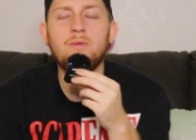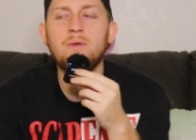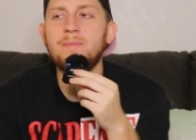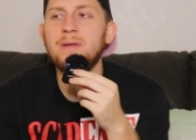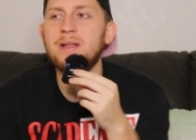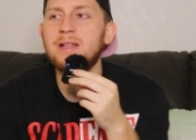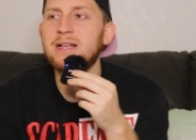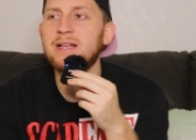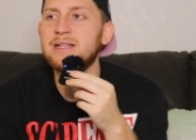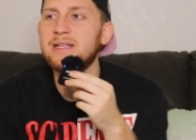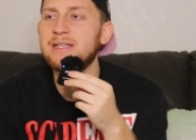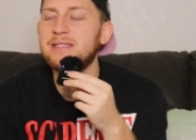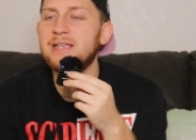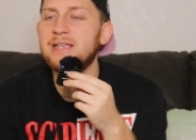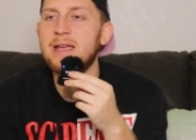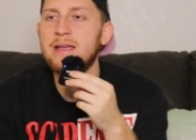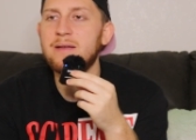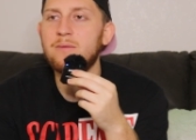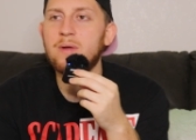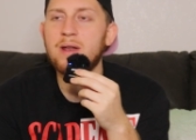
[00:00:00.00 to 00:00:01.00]
would be like, let's
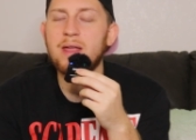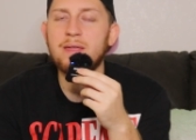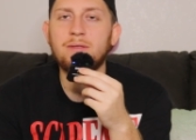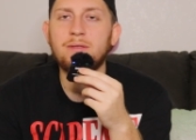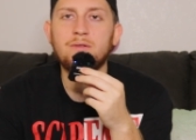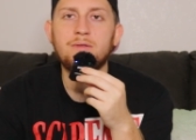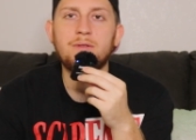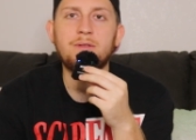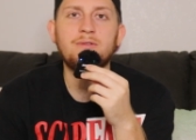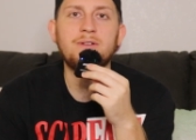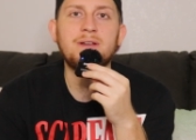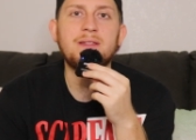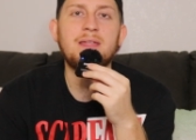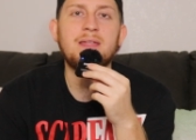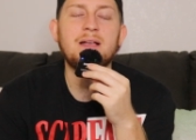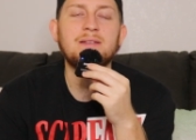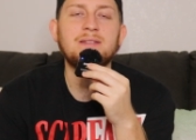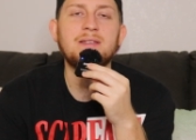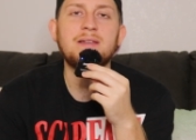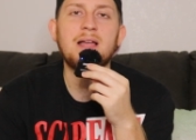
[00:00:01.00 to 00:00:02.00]
say when I threw
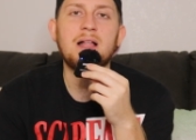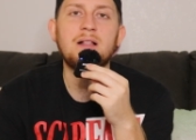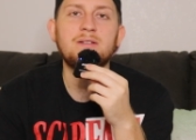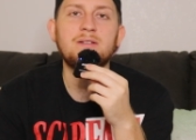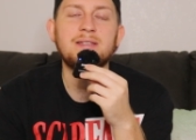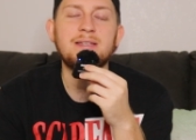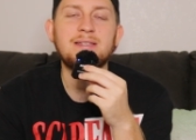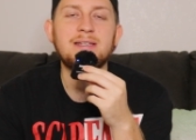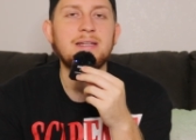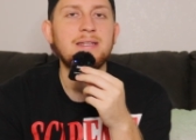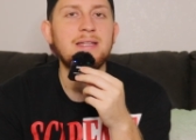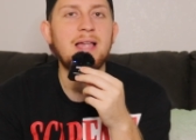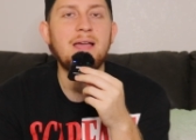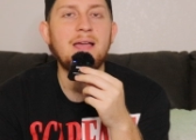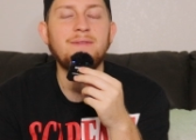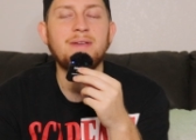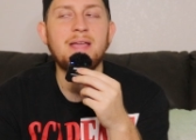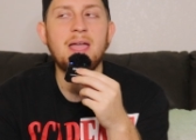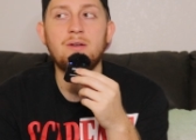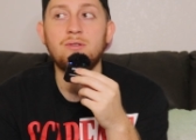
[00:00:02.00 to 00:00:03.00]
$3,000 into a
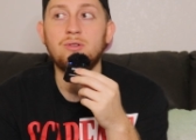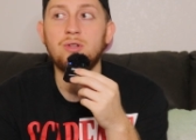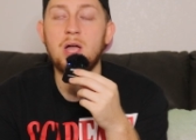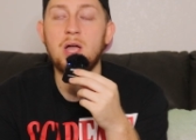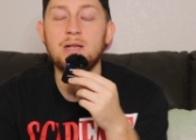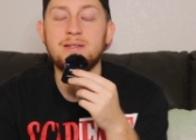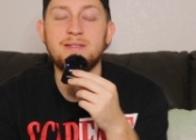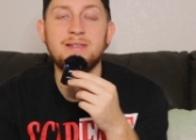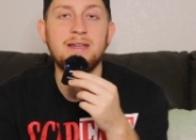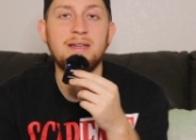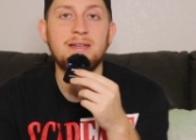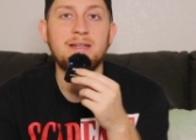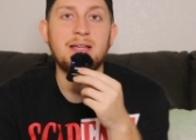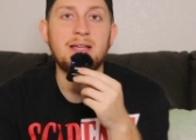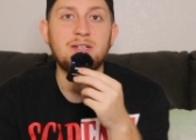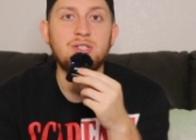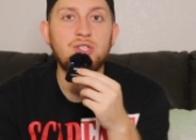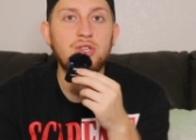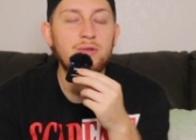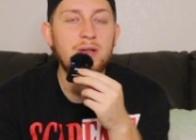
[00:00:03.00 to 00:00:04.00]
live account and lost it in
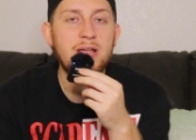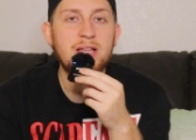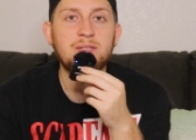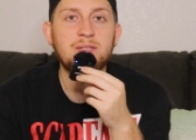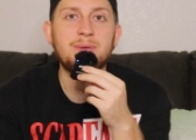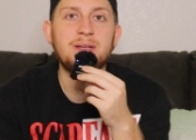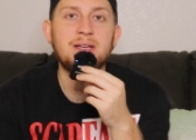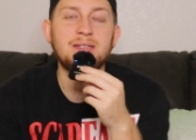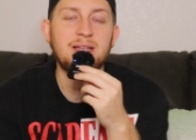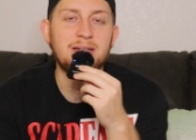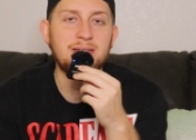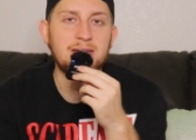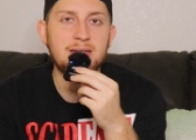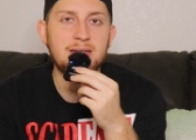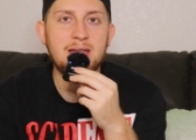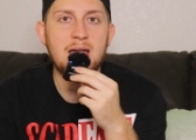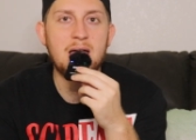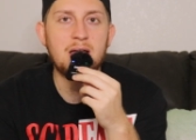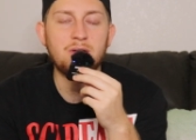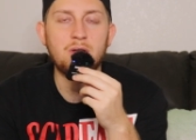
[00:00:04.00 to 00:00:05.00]
like 2 days because I did
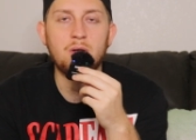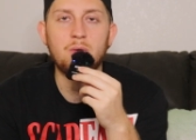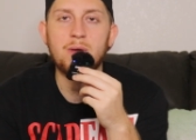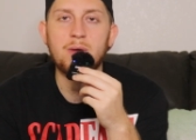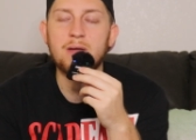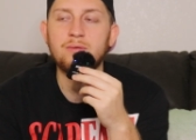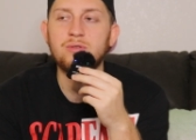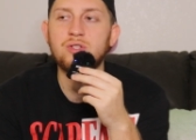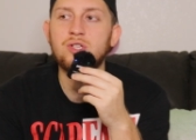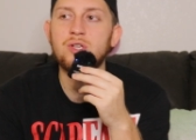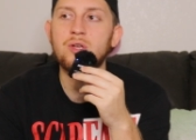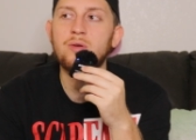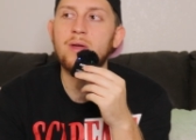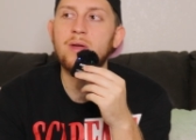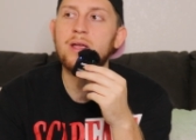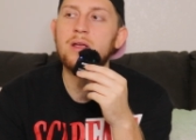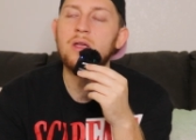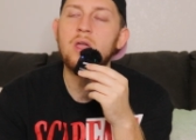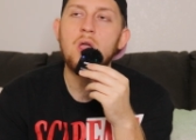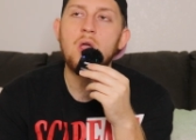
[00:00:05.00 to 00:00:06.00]
not know what I was
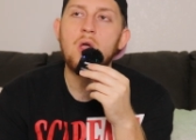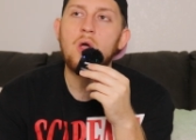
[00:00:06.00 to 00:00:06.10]
doing,